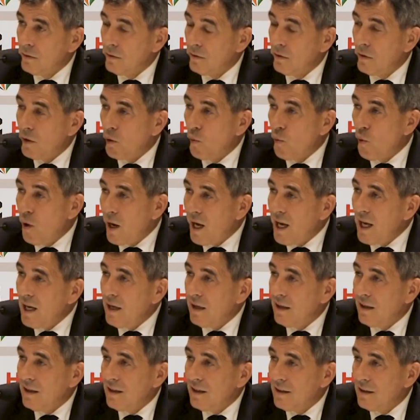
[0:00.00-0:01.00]
the
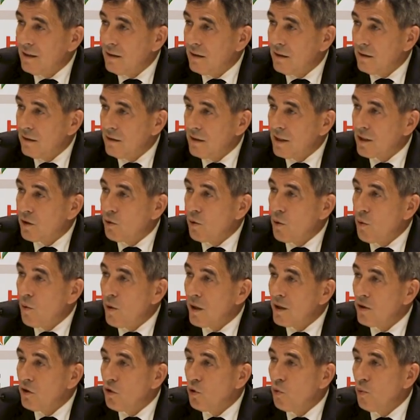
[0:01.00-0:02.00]
way that we
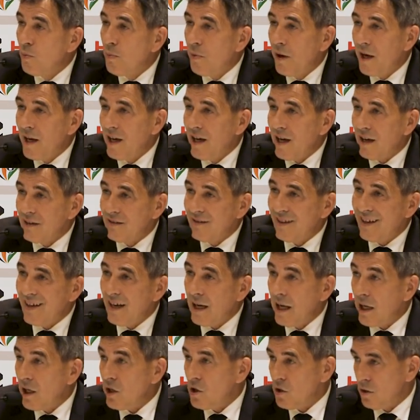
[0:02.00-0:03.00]
want to play as a
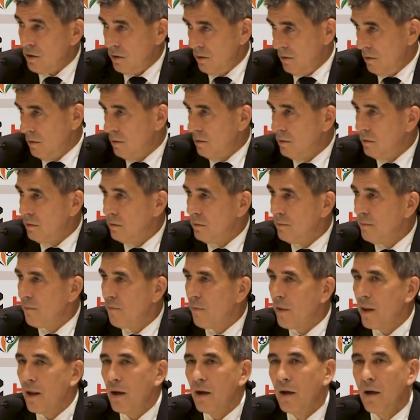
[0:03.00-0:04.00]
nation.
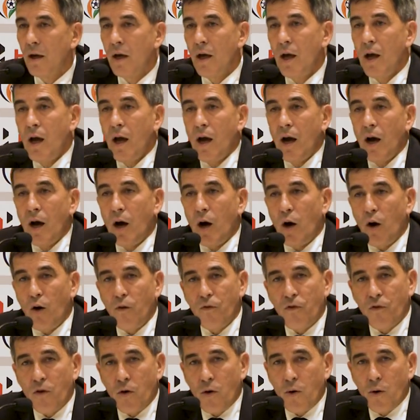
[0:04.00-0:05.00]

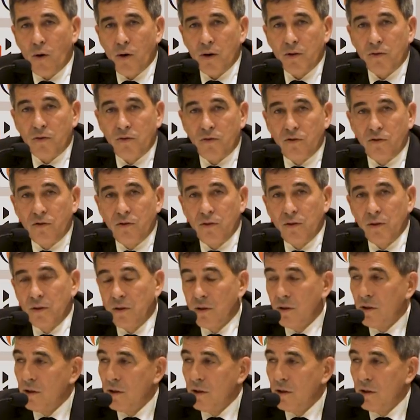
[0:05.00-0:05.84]
Of course,